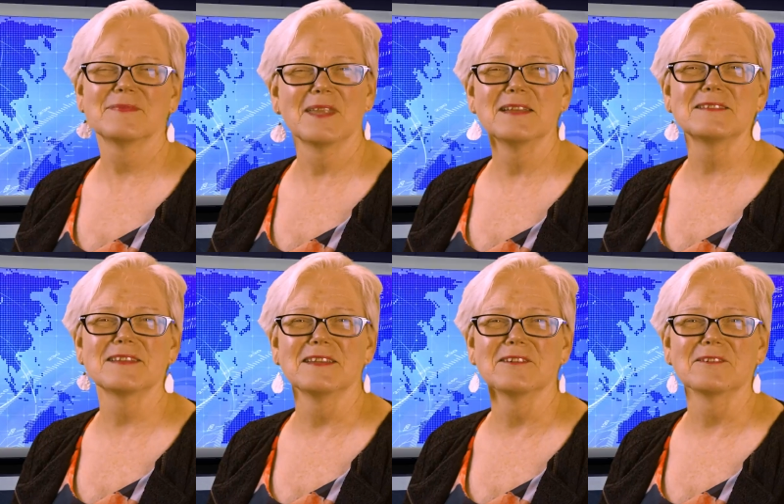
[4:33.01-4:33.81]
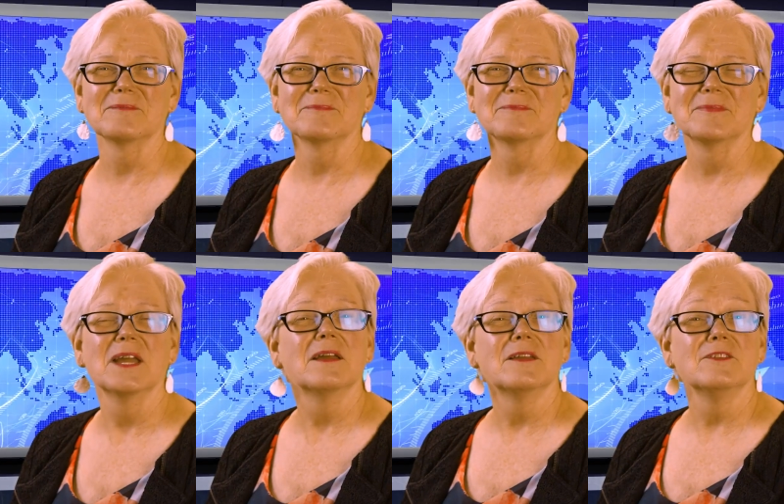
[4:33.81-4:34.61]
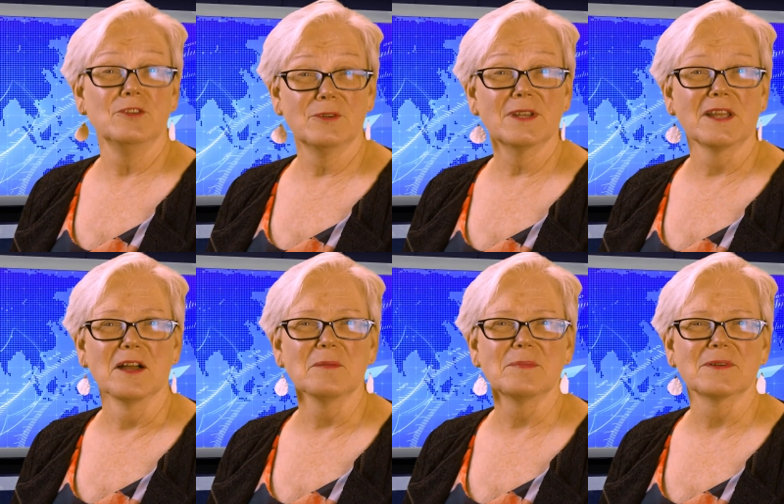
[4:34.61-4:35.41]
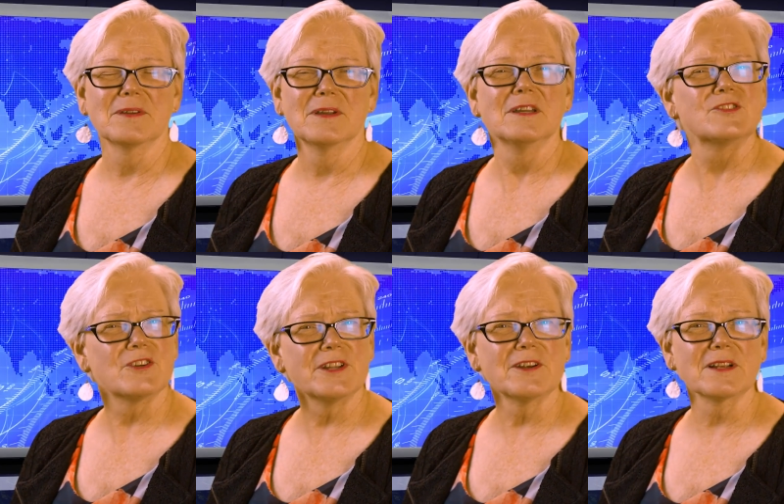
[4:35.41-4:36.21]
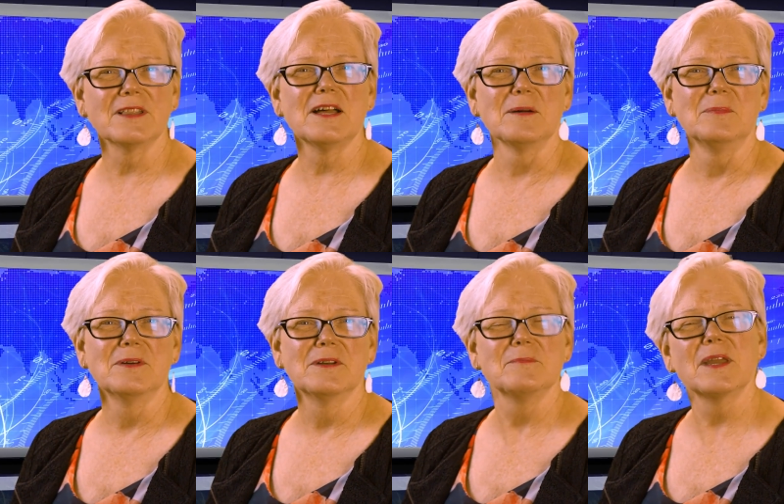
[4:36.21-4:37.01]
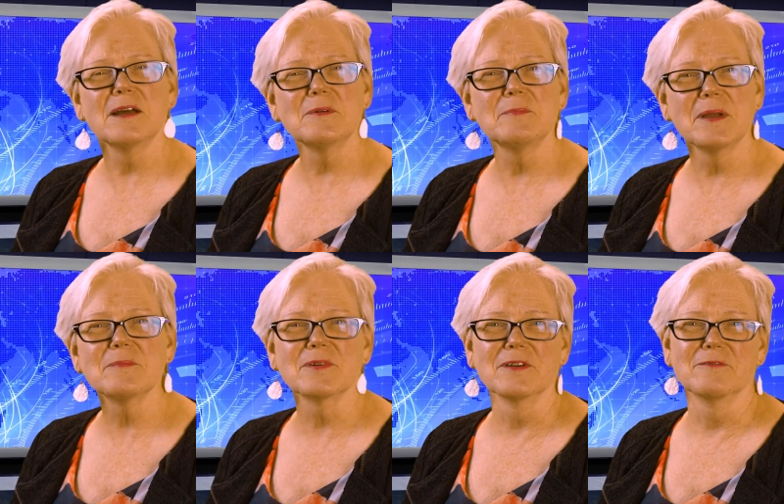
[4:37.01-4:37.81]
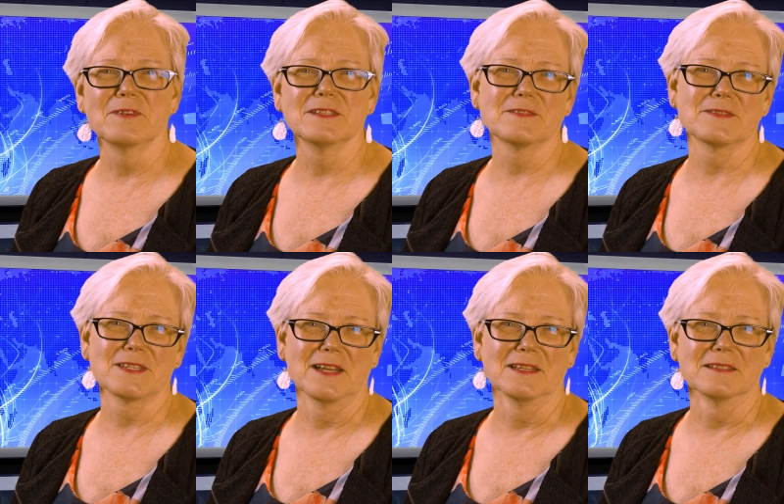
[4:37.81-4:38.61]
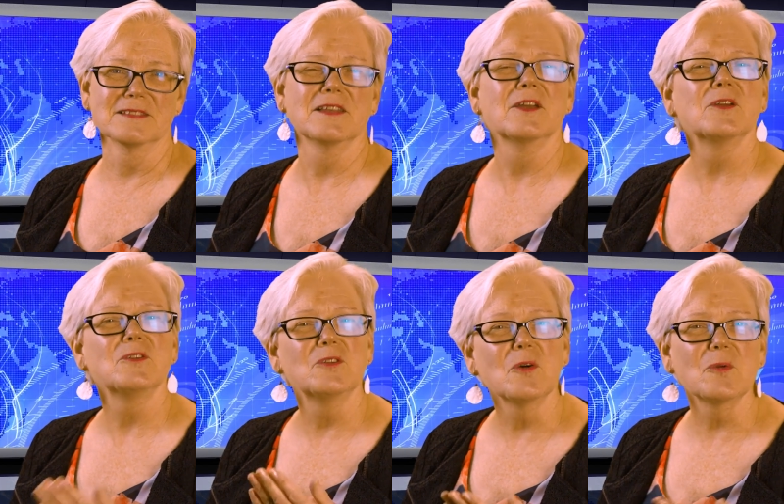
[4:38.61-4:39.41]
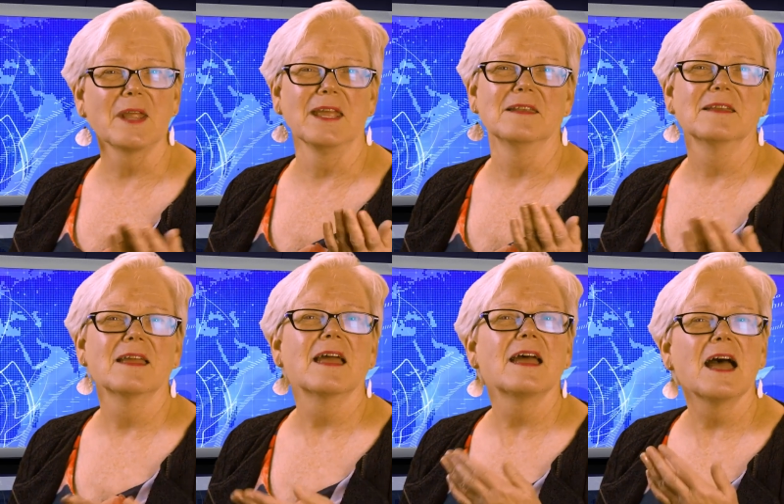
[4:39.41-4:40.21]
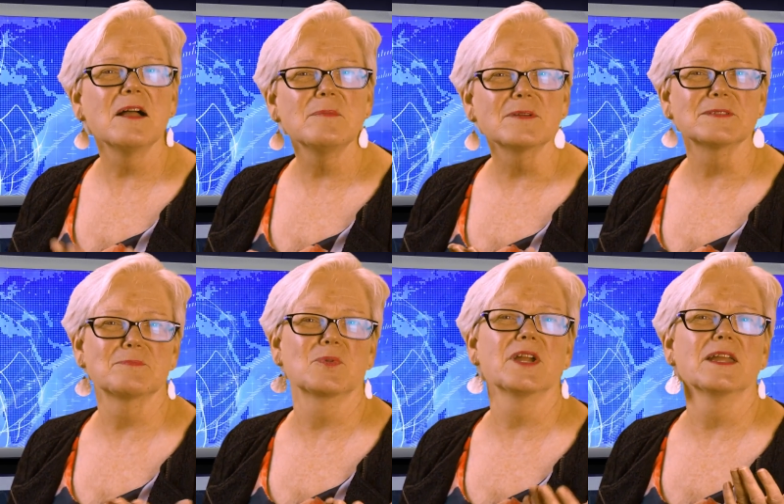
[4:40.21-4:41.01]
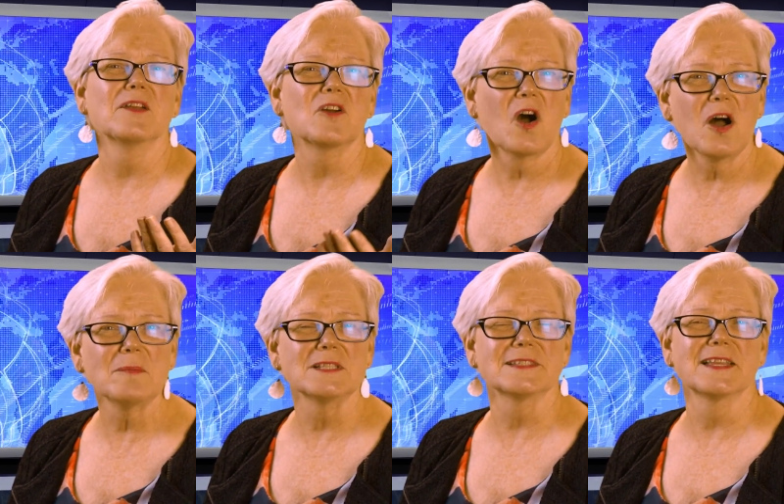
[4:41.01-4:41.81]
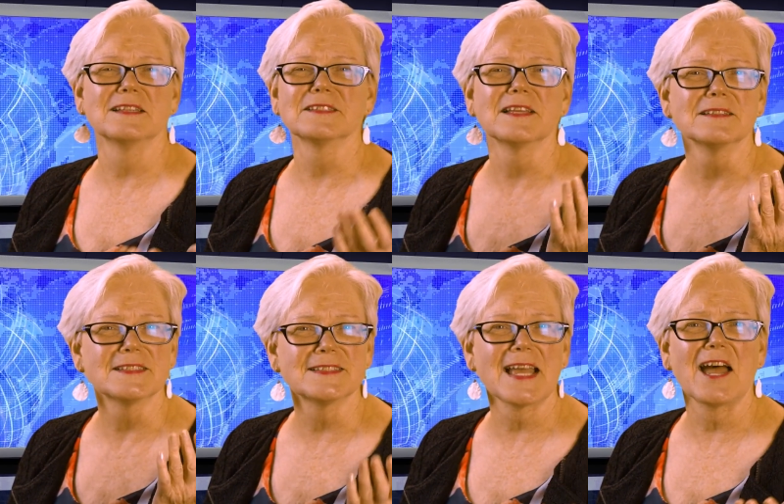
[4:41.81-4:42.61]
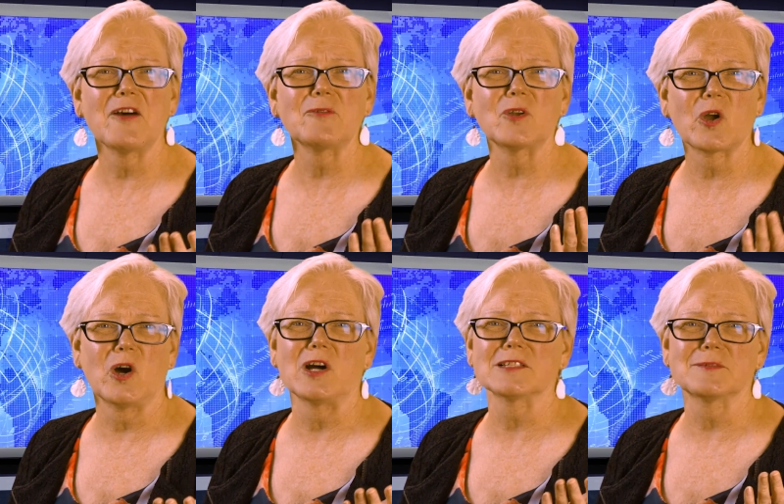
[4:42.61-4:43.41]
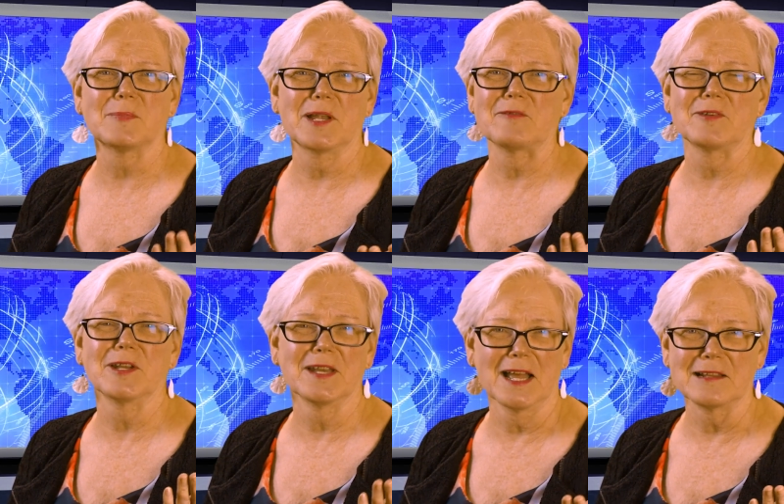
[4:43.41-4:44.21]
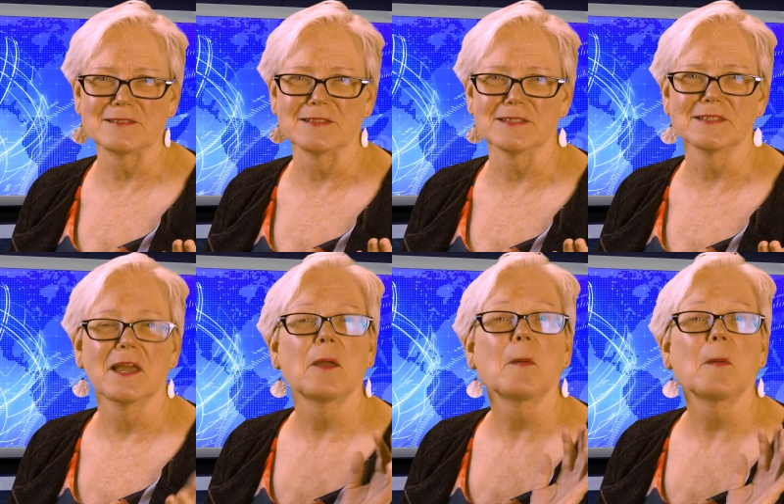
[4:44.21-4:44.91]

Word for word: Nice to hear. You can help. Join our club. Become a member of Friends of Science. Donate. Help us bring common sense and sound cost benefit analysis